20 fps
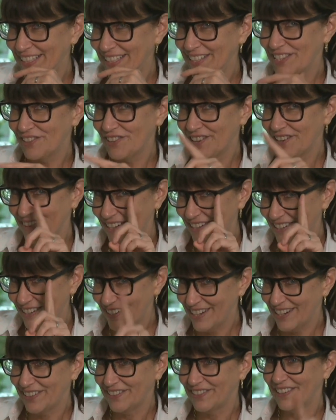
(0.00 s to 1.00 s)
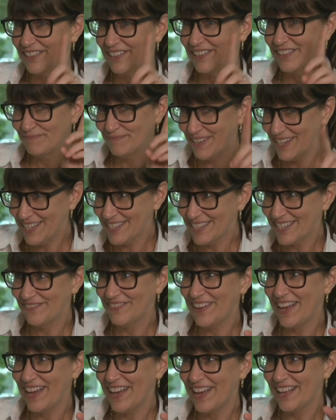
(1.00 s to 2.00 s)
Because there are peaks and
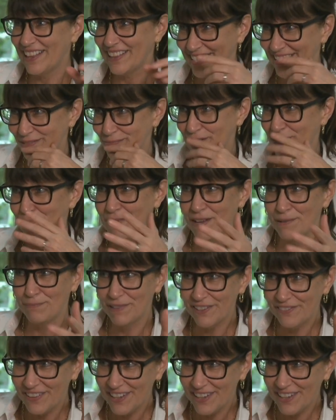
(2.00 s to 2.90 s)
valleys with public